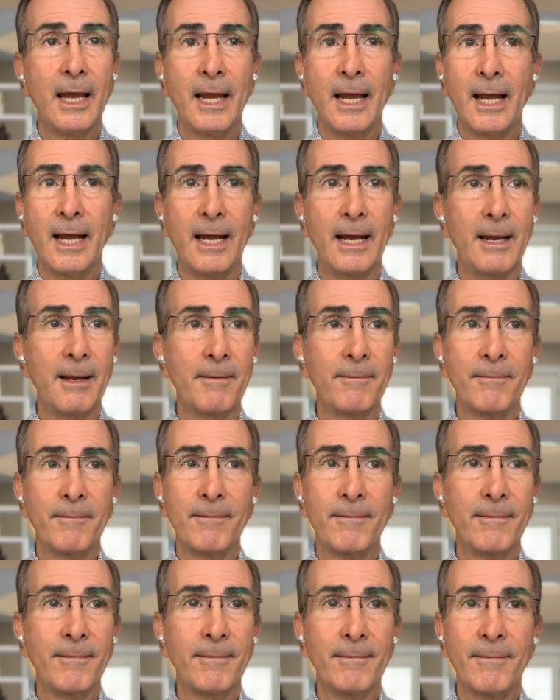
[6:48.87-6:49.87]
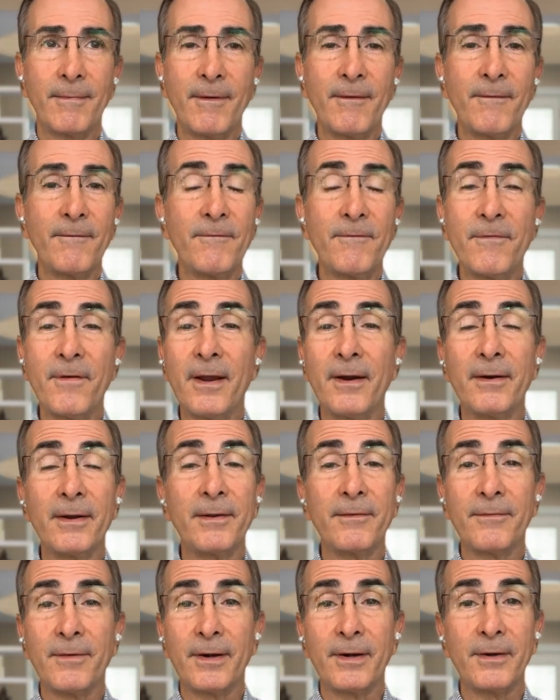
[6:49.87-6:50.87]
um,
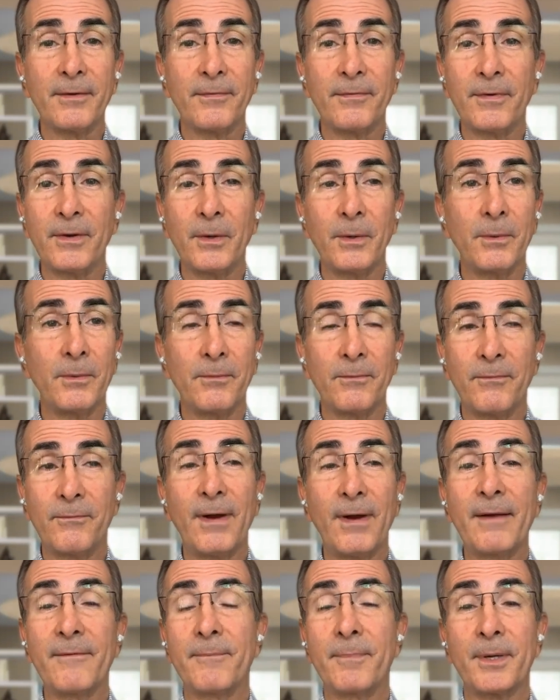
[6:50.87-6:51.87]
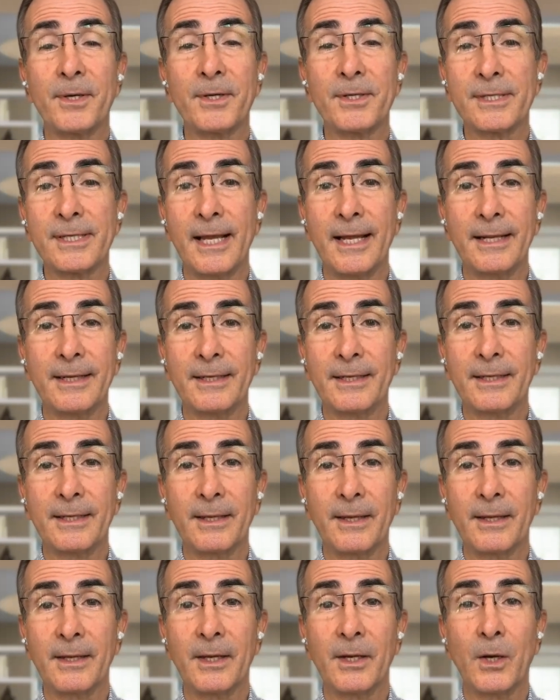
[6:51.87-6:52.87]
very, very few, 5%,
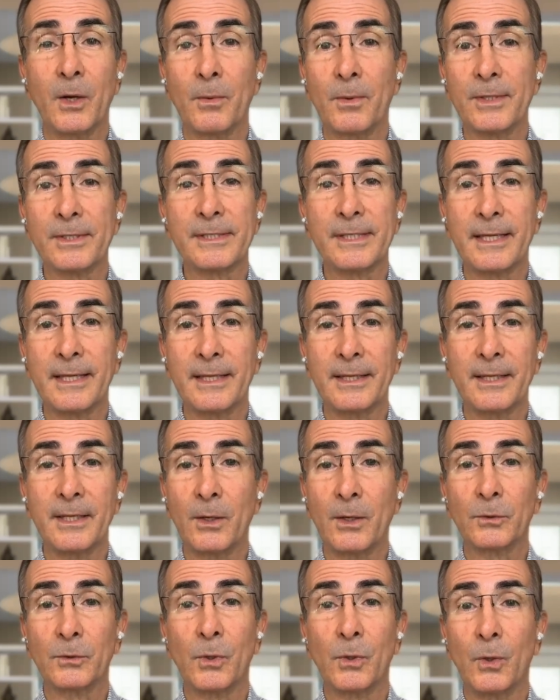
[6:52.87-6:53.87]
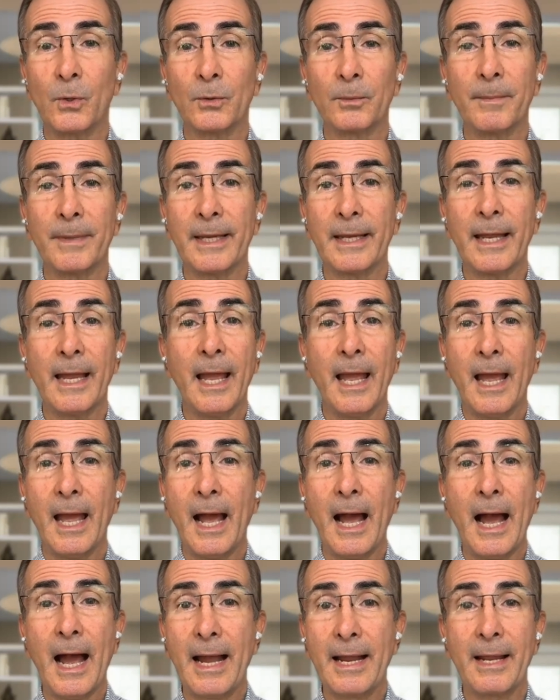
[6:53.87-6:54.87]
told me
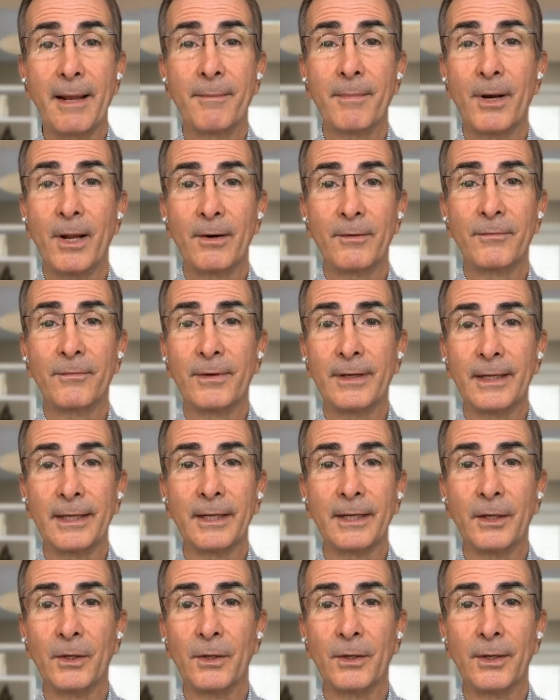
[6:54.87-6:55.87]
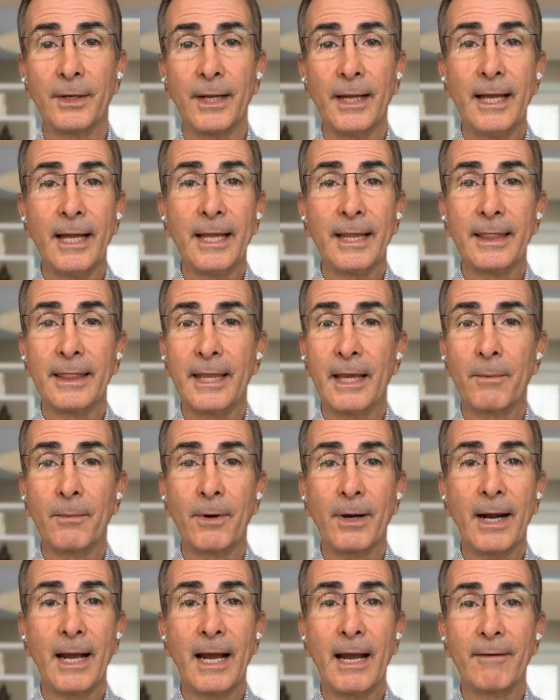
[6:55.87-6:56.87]
I am not feeling good. They
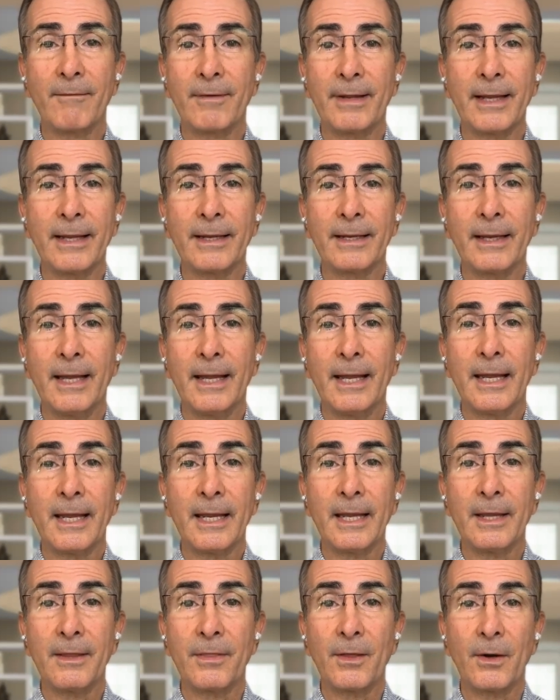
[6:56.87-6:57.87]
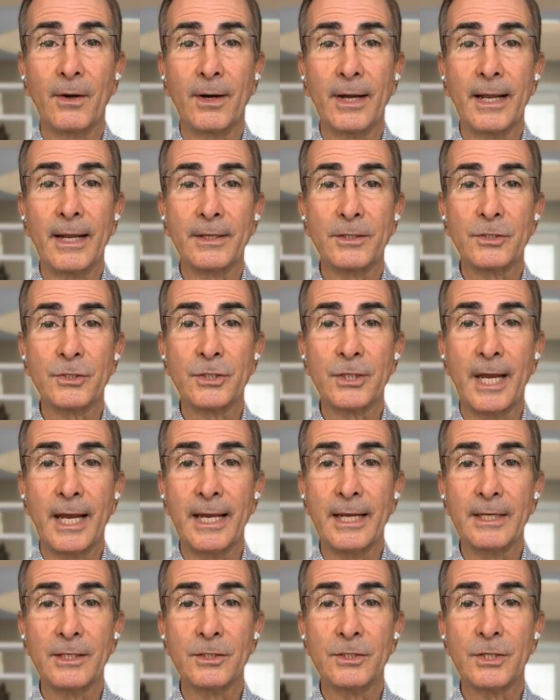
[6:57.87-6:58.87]
were having either a
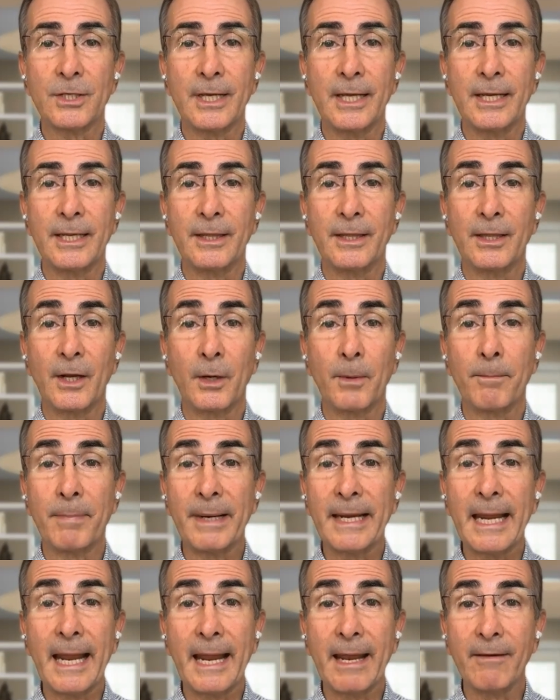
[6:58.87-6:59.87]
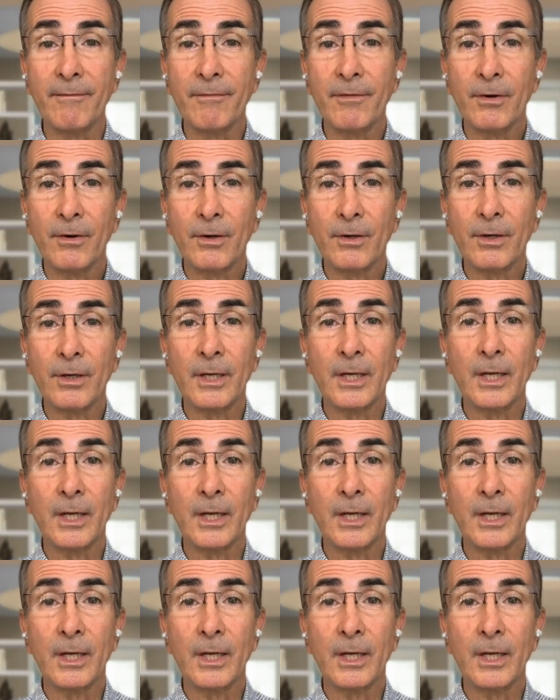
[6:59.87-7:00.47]
change in their behavior,